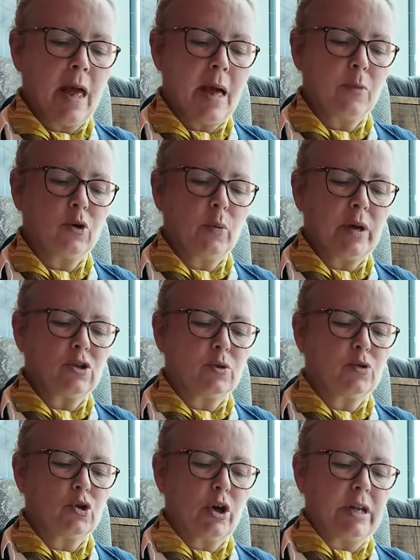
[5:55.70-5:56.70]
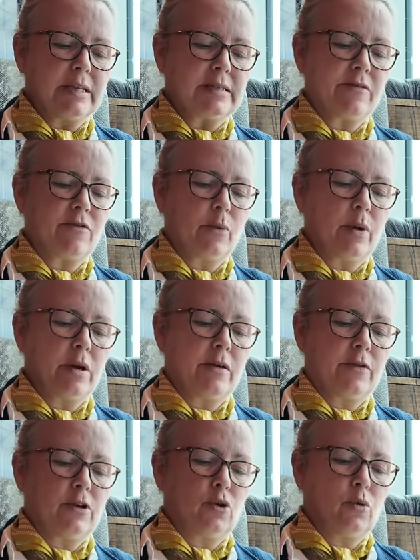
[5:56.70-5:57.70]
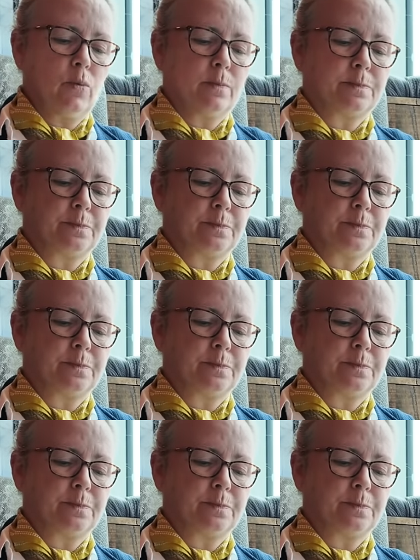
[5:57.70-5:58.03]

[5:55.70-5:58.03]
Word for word: I'm going to end up chucking it everywhere if I do.